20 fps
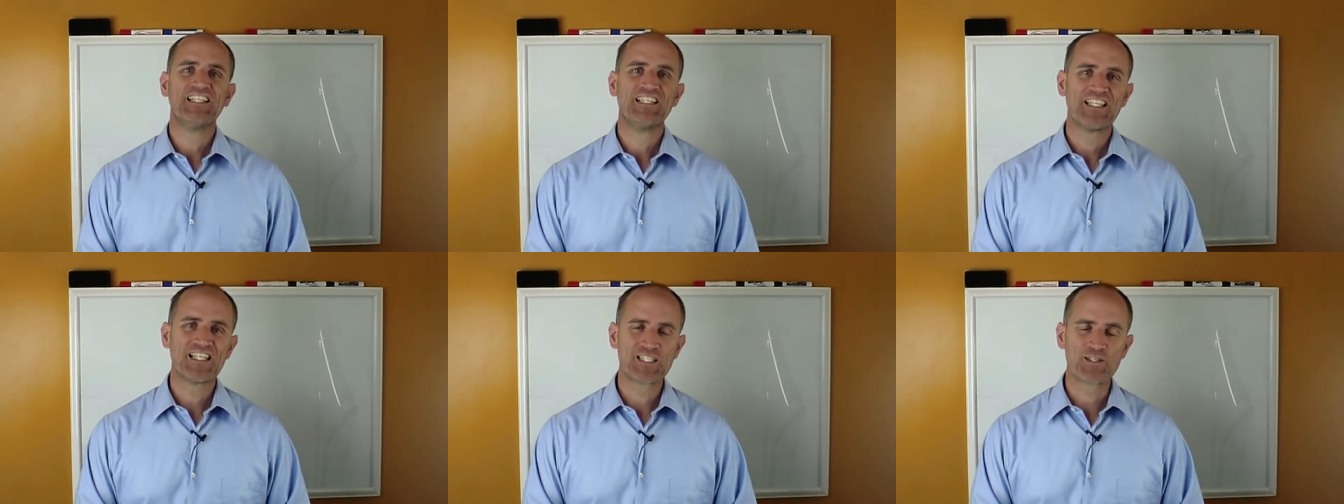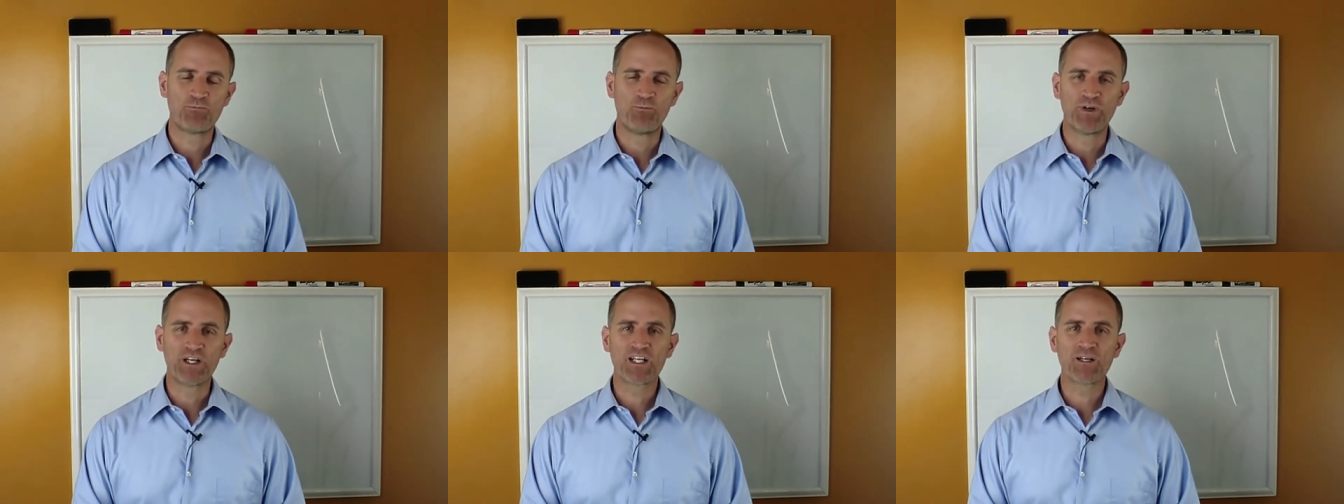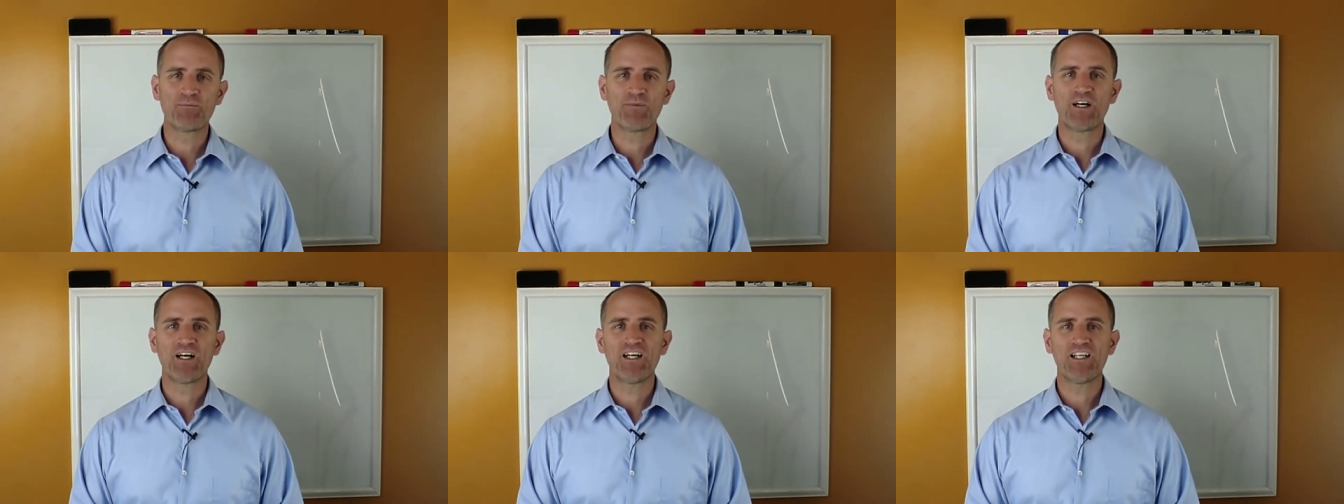let's bring
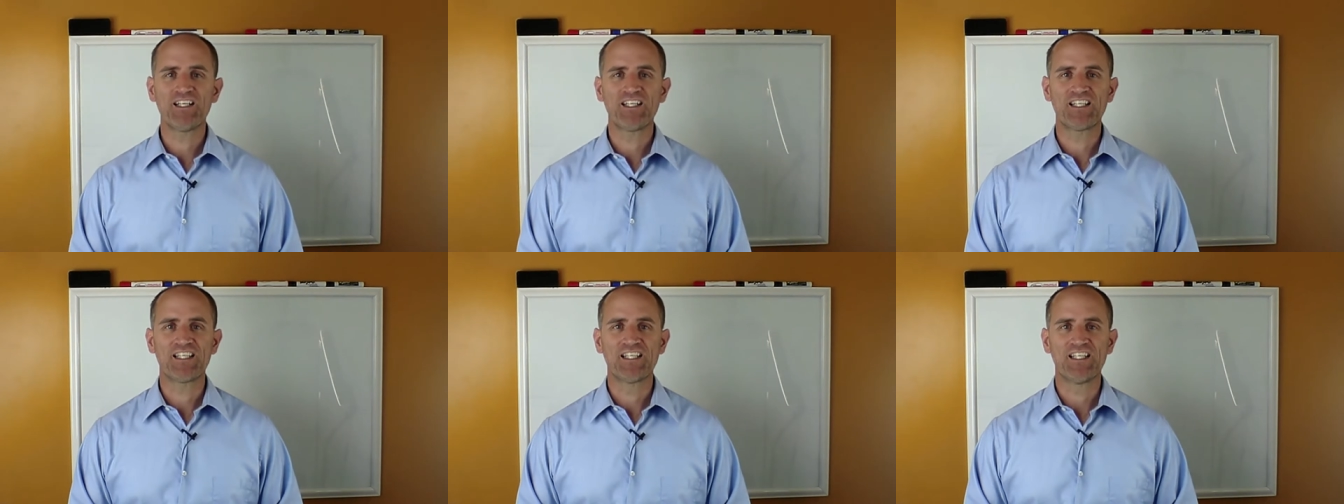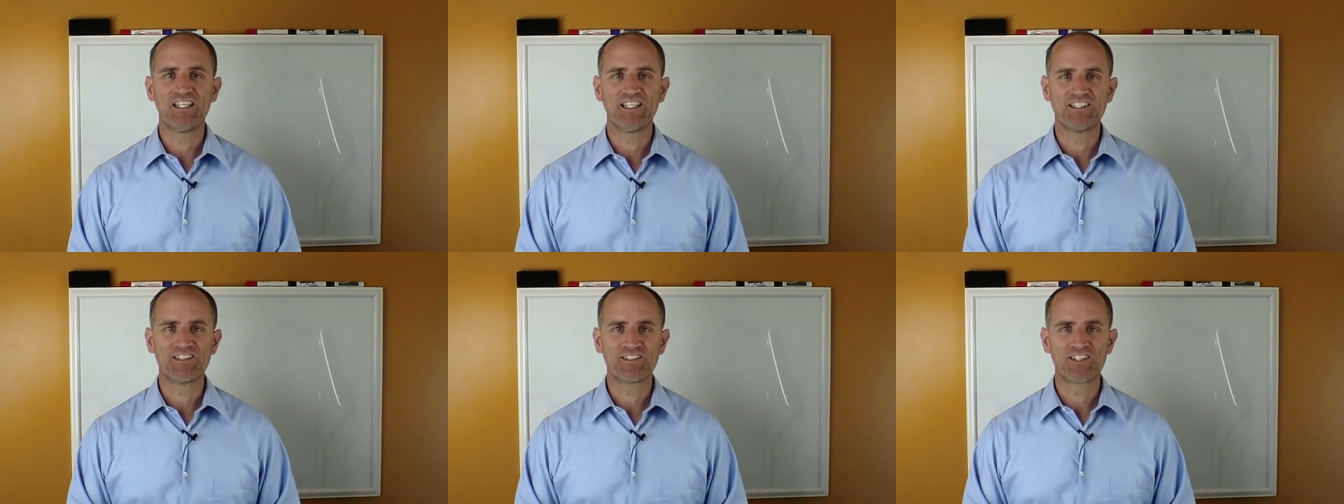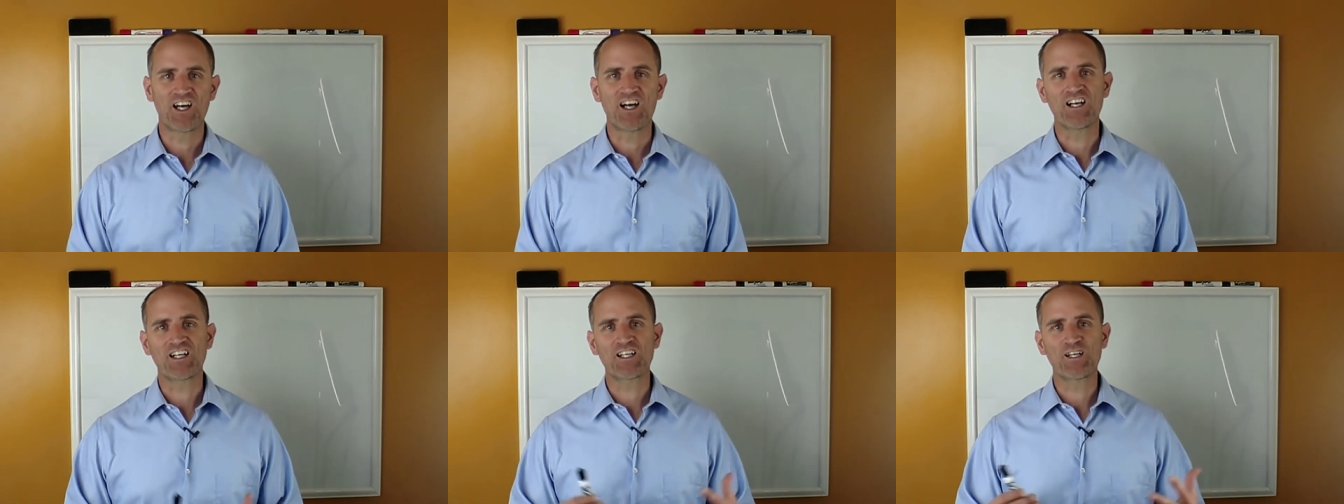him on to
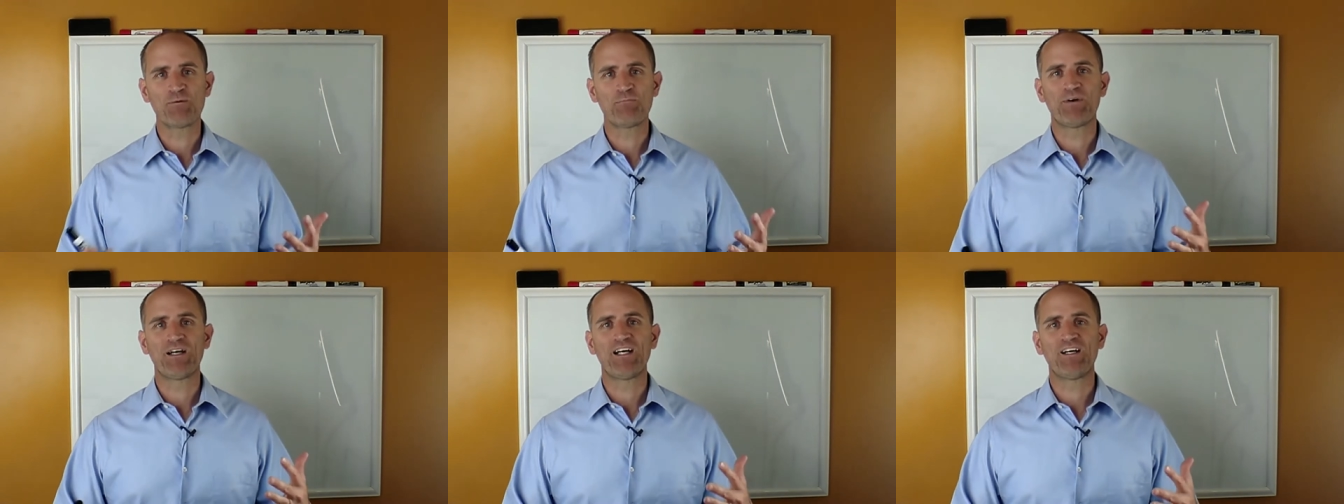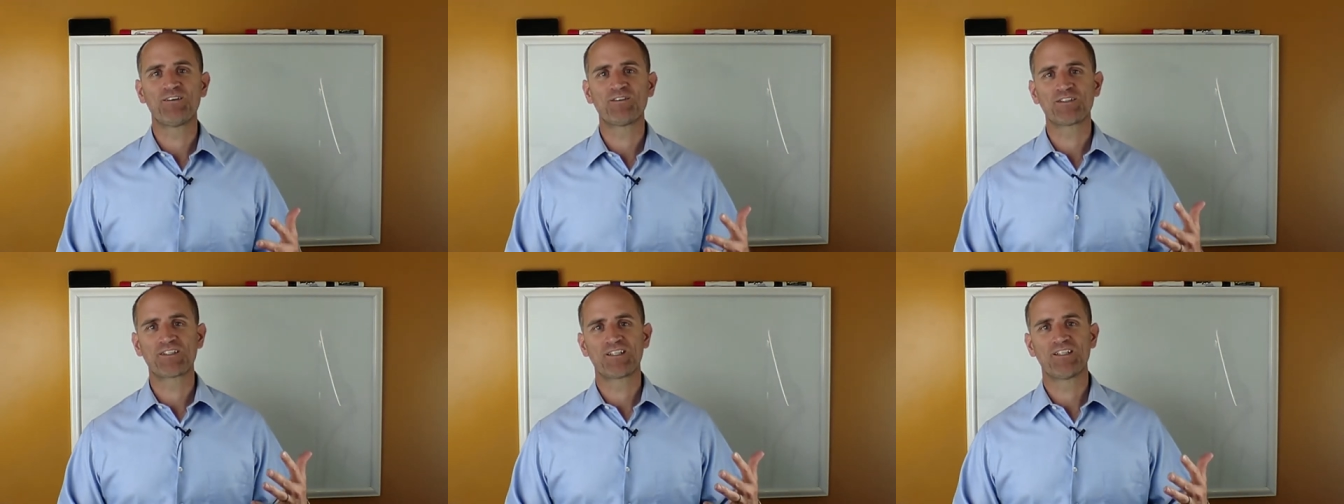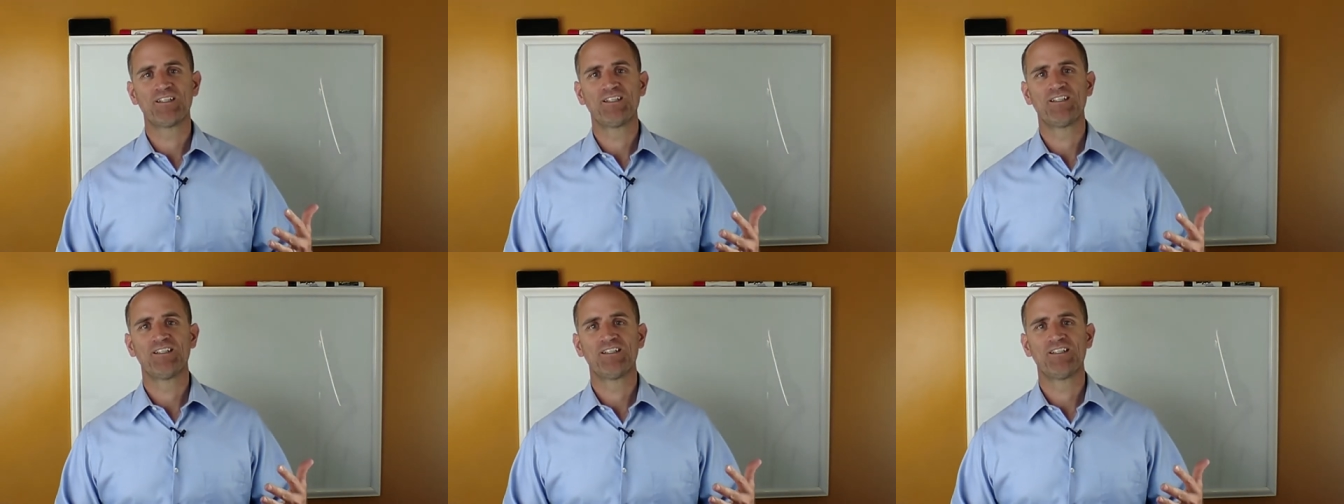talk about